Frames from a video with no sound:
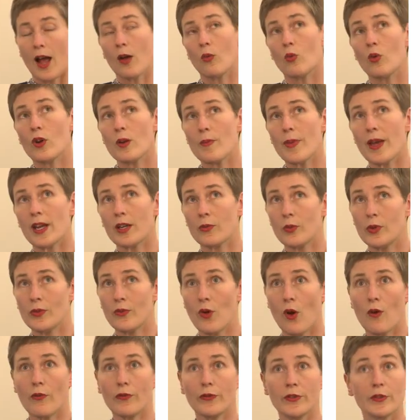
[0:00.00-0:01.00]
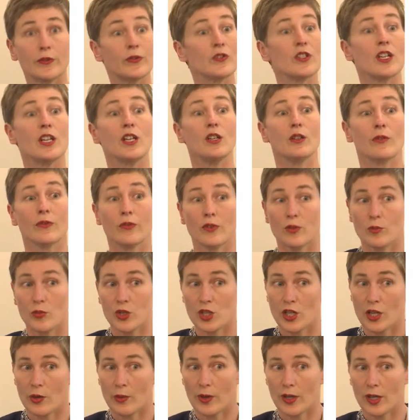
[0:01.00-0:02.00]
what about if we've got 15 of them
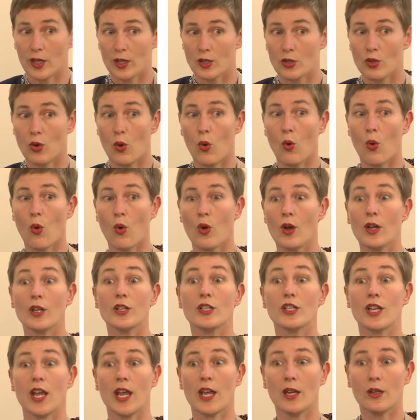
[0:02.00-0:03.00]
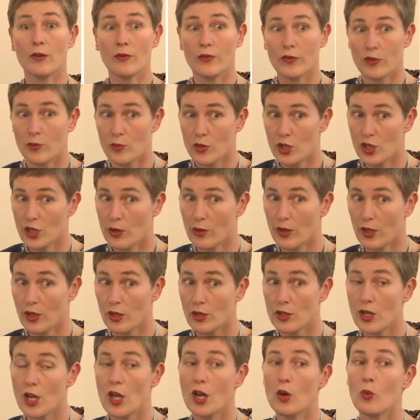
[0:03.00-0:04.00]
sharing it or 10 of them sharing
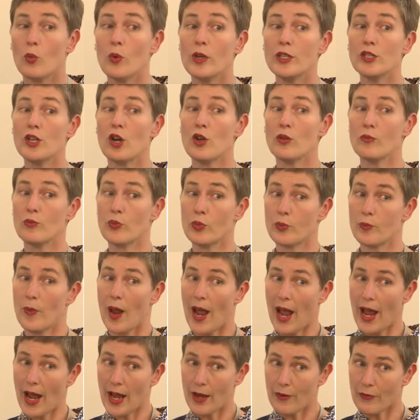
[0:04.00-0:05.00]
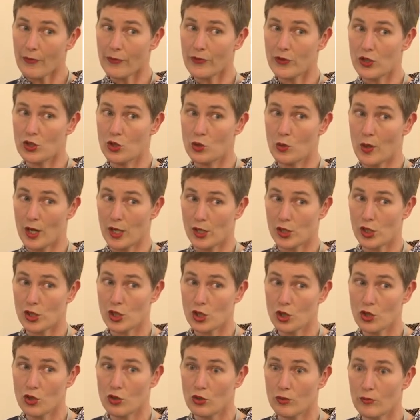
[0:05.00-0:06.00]
it? We don't have to
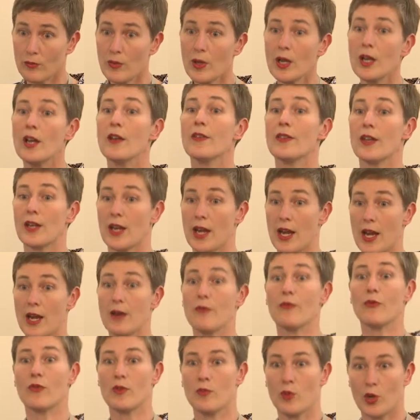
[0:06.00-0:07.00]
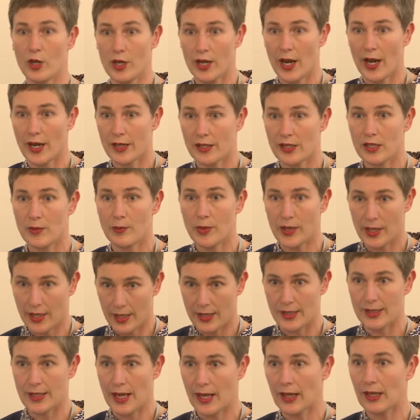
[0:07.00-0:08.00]
assume that everybody has to be
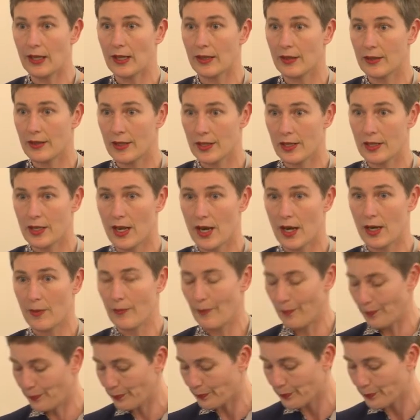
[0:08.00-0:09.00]
exactly the same.